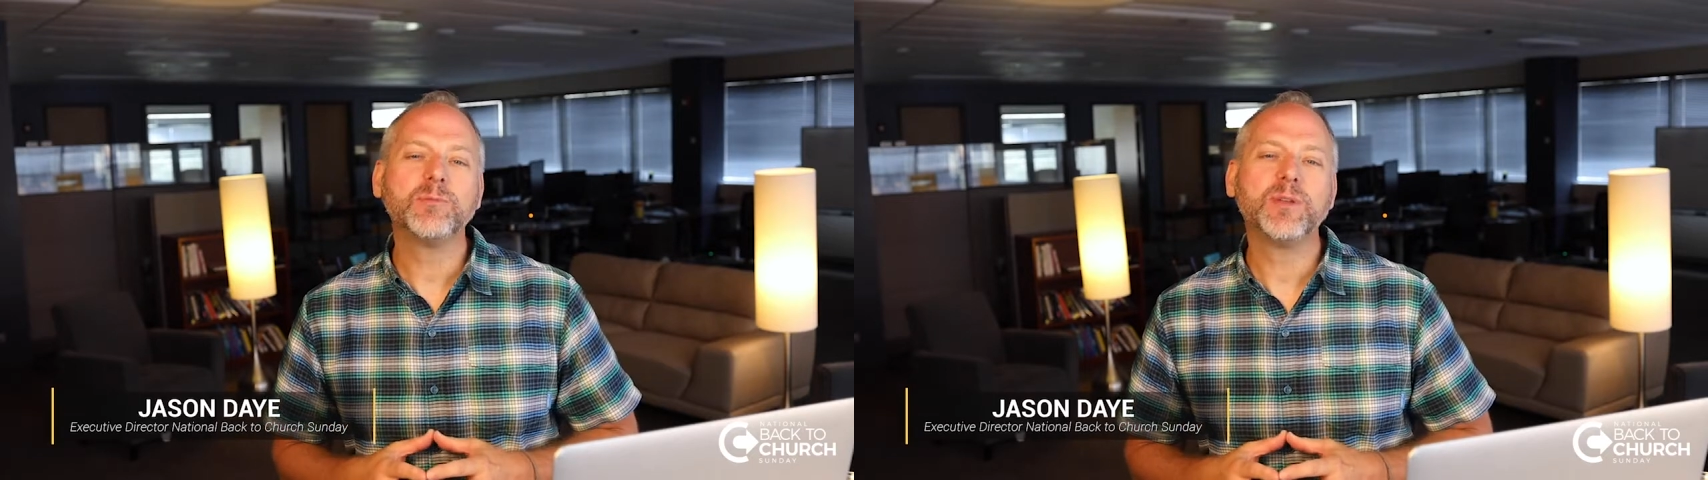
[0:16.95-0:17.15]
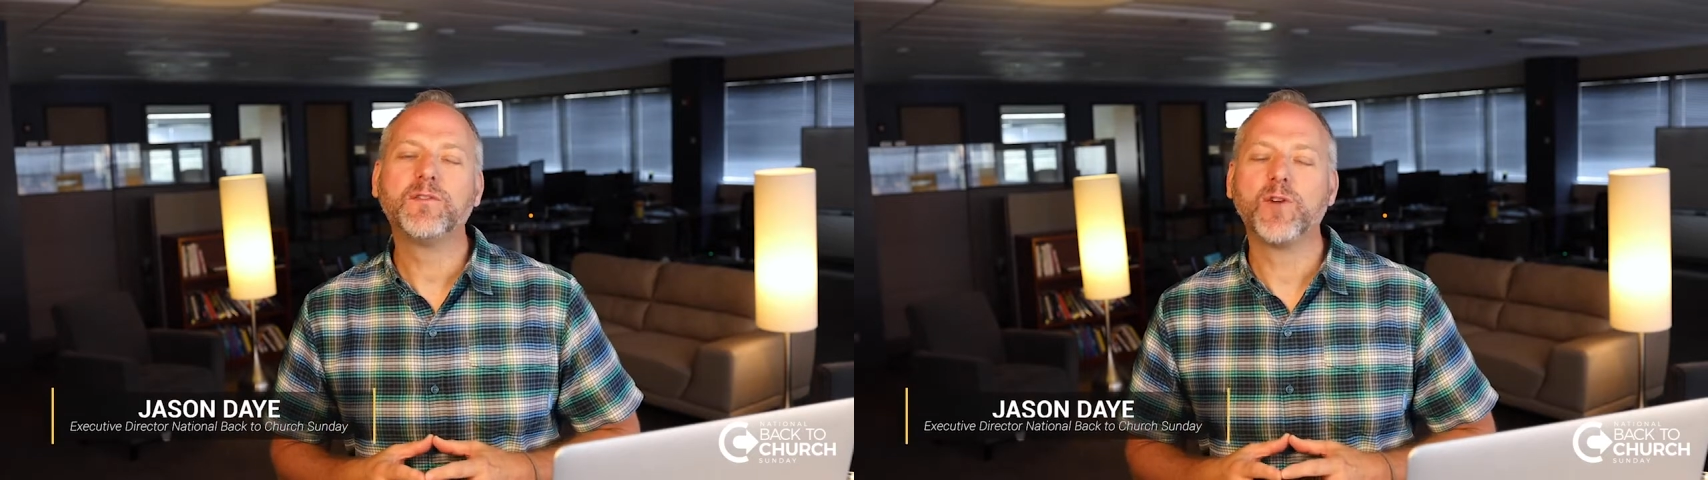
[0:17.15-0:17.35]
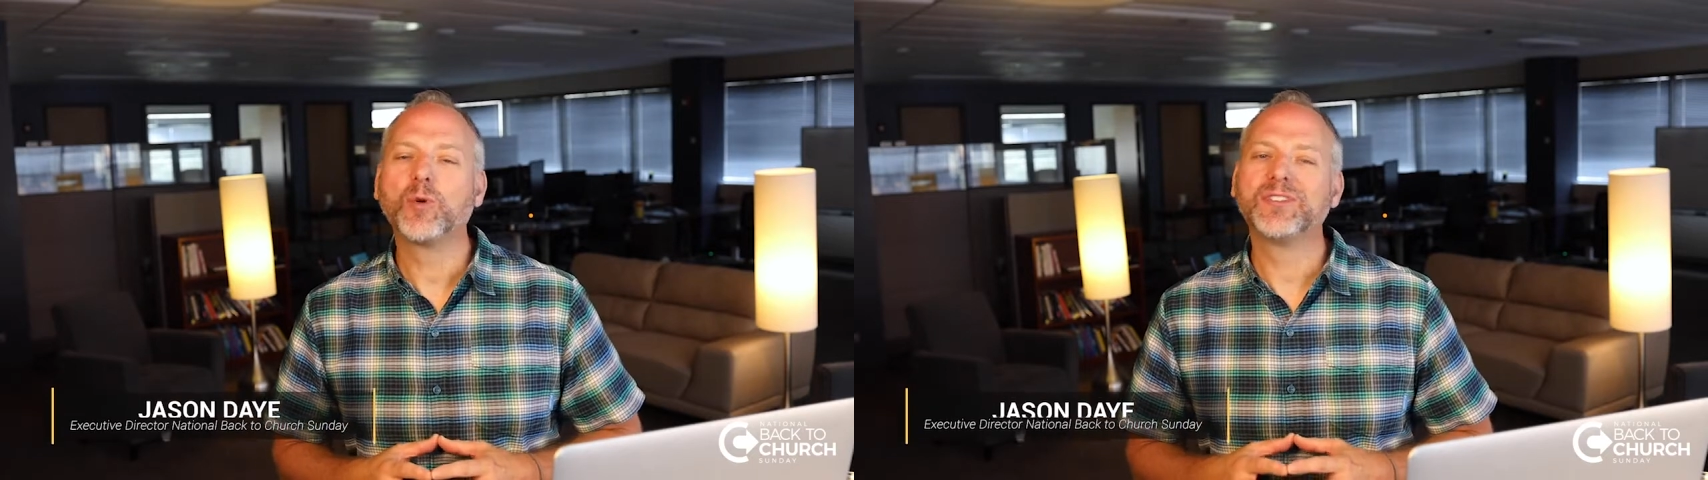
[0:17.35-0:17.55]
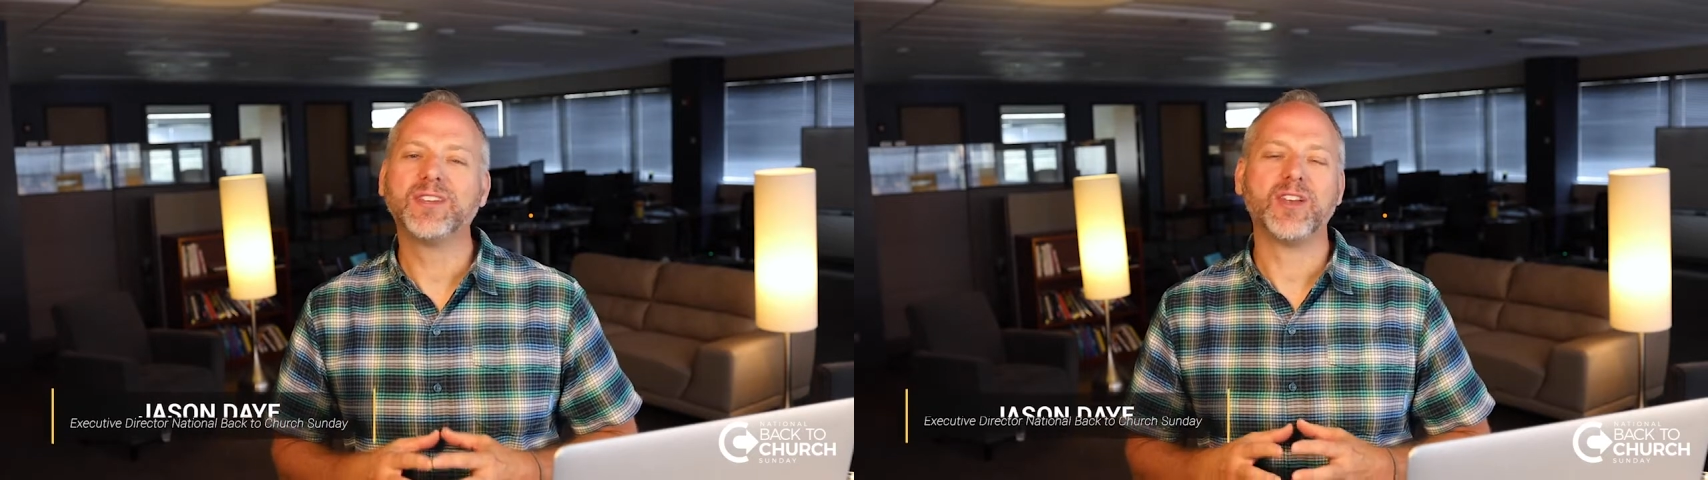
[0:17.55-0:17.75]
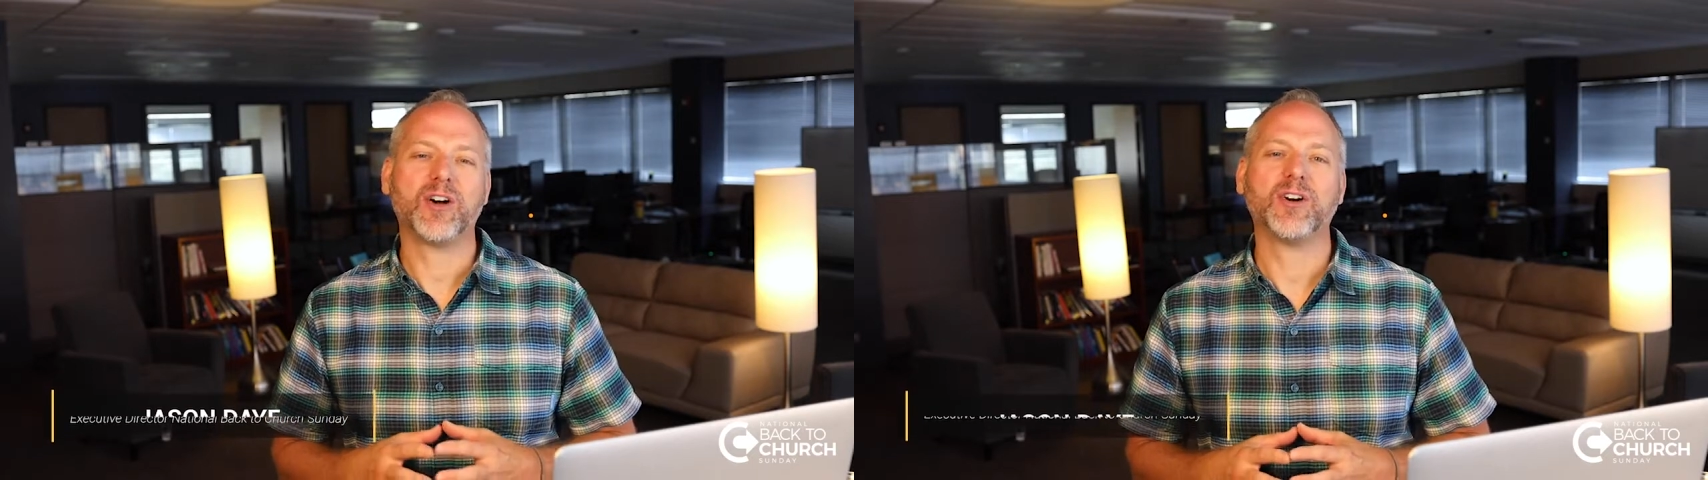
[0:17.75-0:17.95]
to be
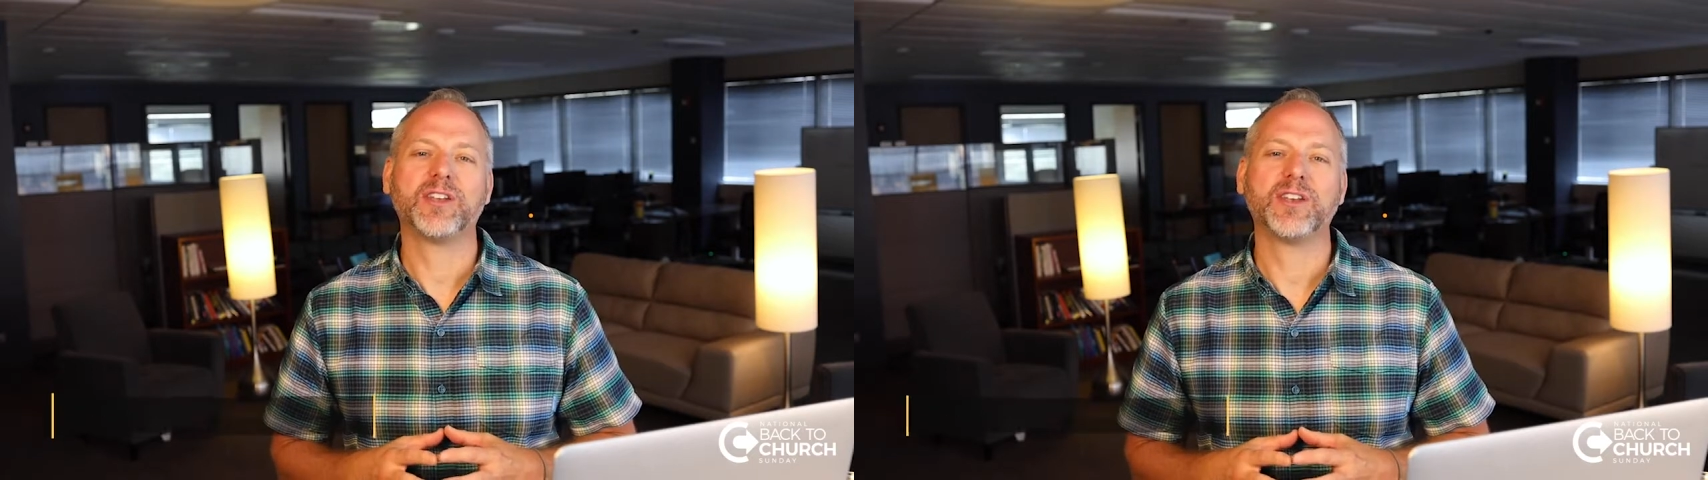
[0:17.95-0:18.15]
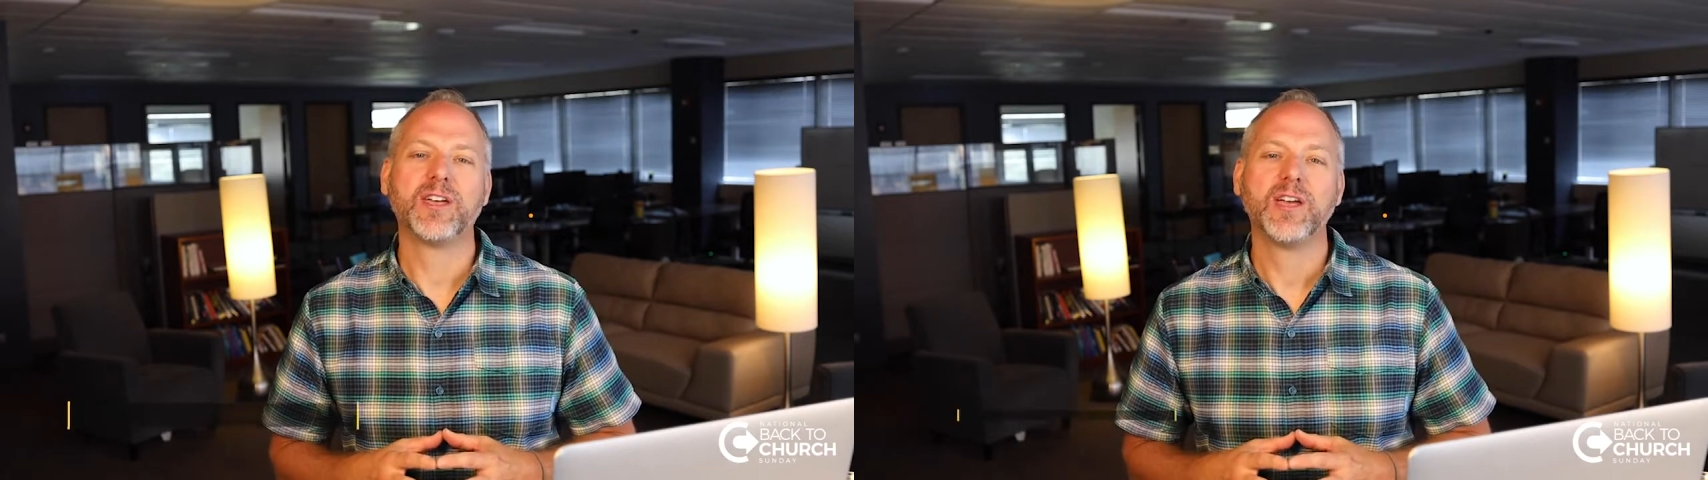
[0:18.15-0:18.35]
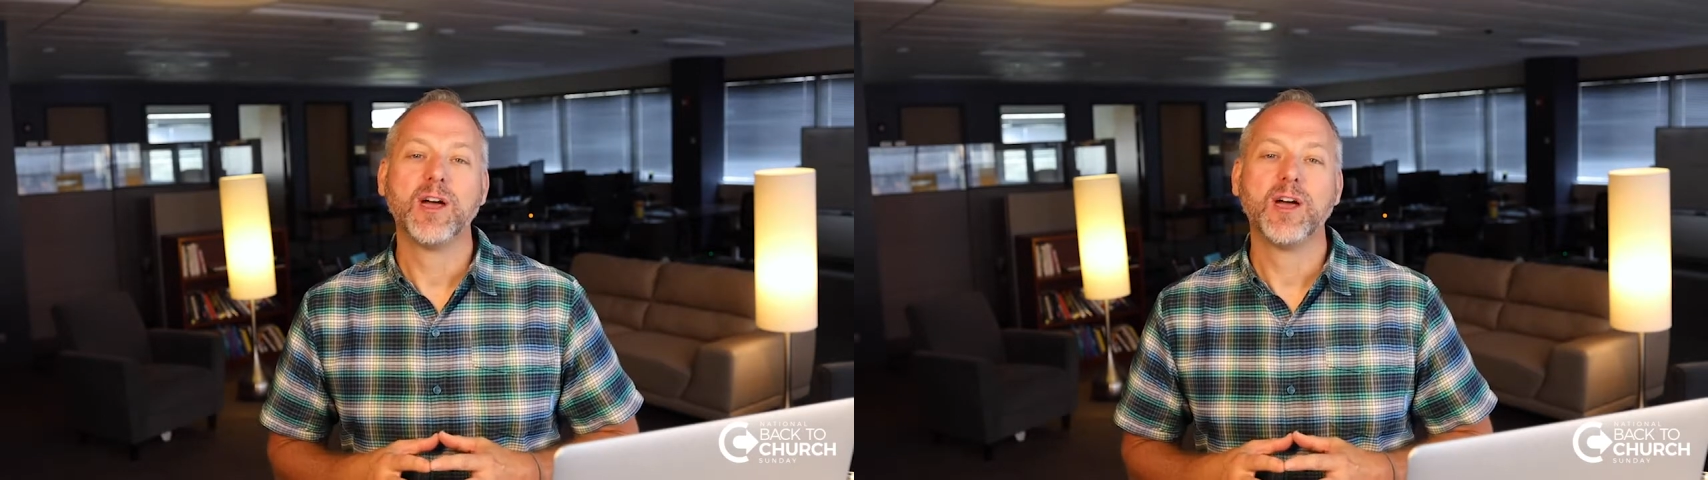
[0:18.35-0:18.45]
focusing on